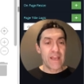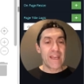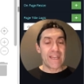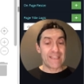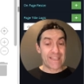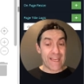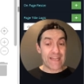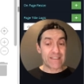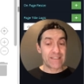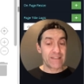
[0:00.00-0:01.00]
it
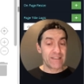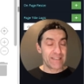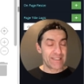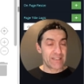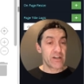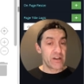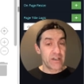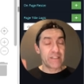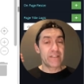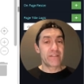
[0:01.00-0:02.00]
gets this
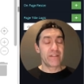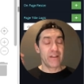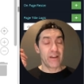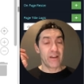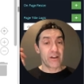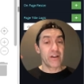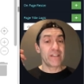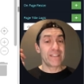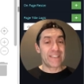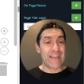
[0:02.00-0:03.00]
current, uh,
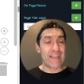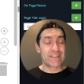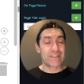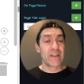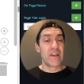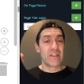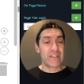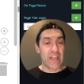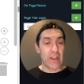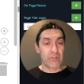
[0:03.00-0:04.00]
current dates
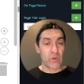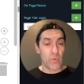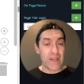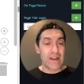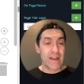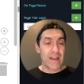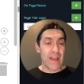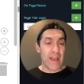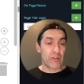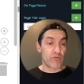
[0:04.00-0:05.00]
day of the week
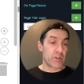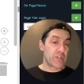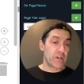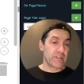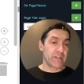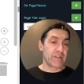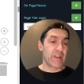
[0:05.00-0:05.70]
and returns it.